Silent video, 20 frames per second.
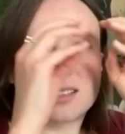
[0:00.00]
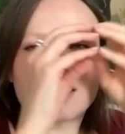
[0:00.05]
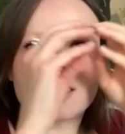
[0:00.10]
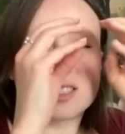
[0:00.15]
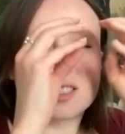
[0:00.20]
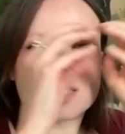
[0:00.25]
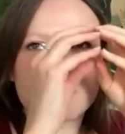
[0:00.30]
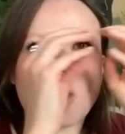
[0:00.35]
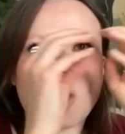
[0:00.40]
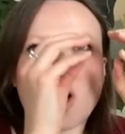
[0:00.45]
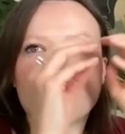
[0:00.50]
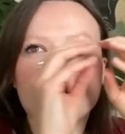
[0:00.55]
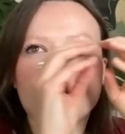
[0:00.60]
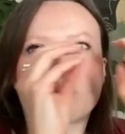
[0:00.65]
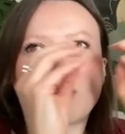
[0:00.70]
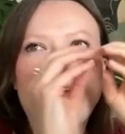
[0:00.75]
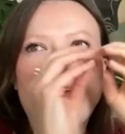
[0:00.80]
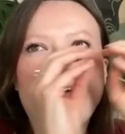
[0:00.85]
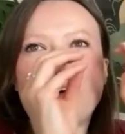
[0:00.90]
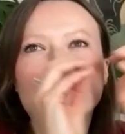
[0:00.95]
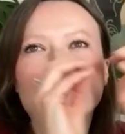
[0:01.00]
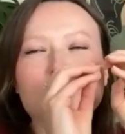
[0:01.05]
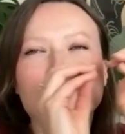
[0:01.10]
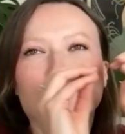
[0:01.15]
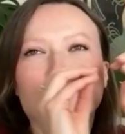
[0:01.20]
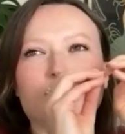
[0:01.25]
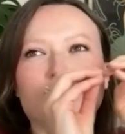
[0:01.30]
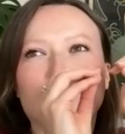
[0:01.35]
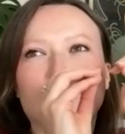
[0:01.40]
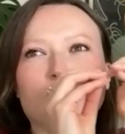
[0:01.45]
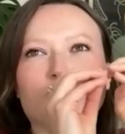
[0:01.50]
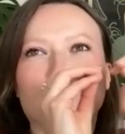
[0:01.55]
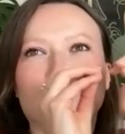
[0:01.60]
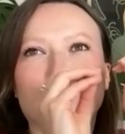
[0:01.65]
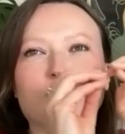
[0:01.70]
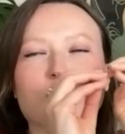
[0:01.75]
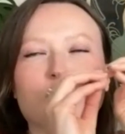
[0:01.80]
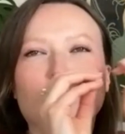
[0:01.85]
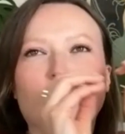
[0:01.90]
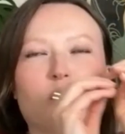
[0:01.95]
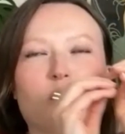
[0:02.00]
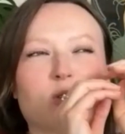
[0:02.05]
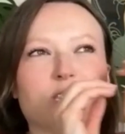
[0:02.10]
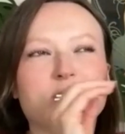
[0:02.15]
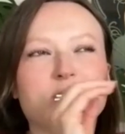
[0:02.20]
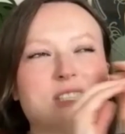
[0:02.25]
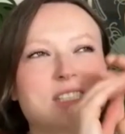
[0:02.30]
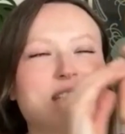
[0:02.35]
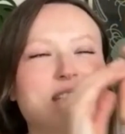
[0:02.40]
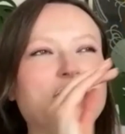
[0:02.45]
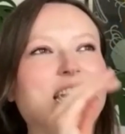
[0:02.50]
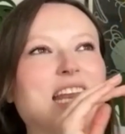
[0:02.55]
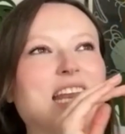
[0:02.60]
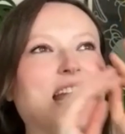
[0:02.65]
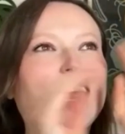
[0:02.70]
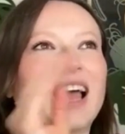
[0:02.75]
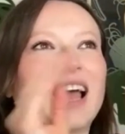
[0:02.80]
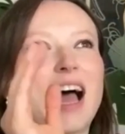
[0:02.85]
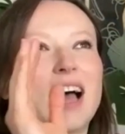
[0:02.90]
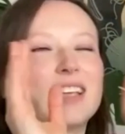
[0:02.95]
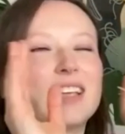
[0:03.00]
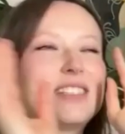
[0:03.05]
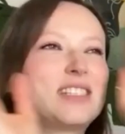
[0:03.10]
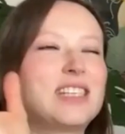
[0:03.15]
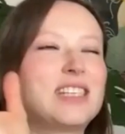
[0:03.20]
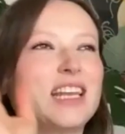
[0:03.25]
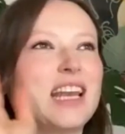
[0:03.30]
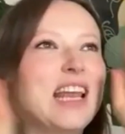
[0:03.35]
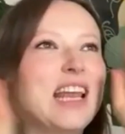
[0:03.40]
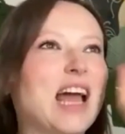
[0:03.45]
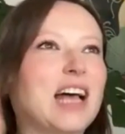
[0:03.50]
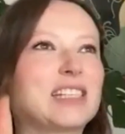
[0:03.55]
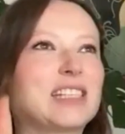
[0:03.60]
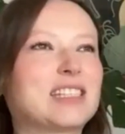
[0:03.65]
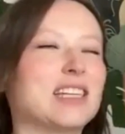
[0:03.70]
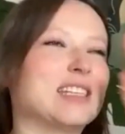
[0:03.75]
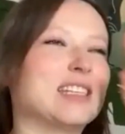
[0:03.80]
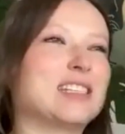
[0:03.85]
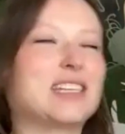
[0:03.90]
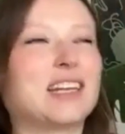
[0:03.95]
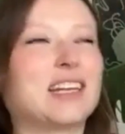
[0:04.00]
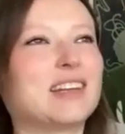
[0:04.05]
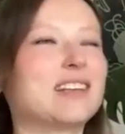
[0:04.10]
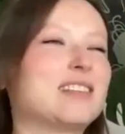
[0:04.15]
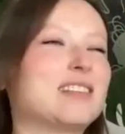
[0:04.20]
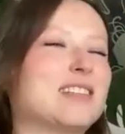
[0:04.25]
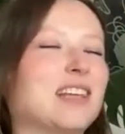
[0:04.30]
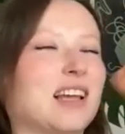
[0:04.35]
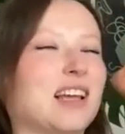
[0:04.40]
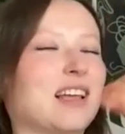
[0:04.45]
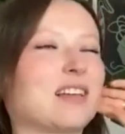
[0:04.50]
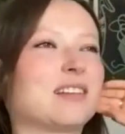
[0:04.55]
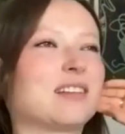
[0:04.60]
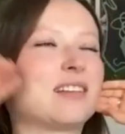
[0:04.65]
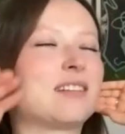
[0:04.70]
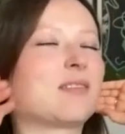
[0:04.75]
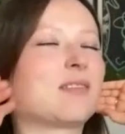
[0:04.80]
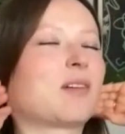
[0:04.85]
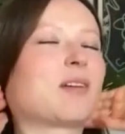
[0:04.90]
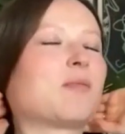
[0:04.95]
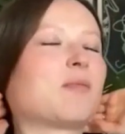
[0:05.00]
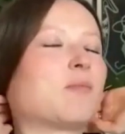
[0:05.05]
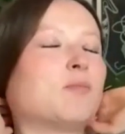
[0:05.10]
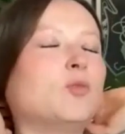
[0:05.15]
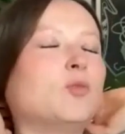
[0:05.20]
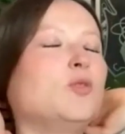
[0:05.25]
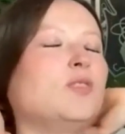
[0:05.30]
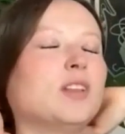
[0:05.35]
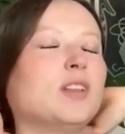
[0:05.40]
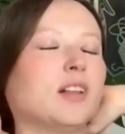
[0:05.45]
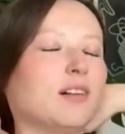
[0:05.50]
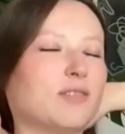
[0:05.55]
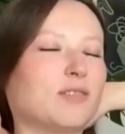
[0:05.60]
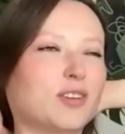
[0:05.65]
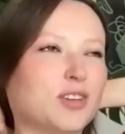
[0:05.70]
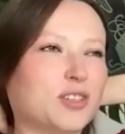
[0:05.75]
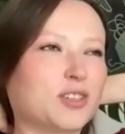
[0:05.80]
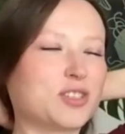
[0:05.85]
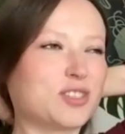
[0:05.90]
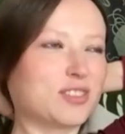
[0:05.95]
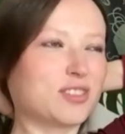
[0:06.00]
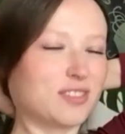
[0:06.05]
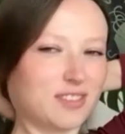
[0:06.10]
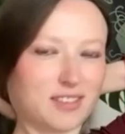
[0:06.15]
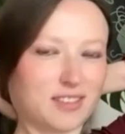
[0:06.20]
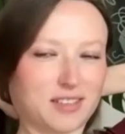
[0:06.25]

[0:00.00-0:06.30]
small crowds of, of you know, cineast, cineast and cines, like, uh, movie lovers.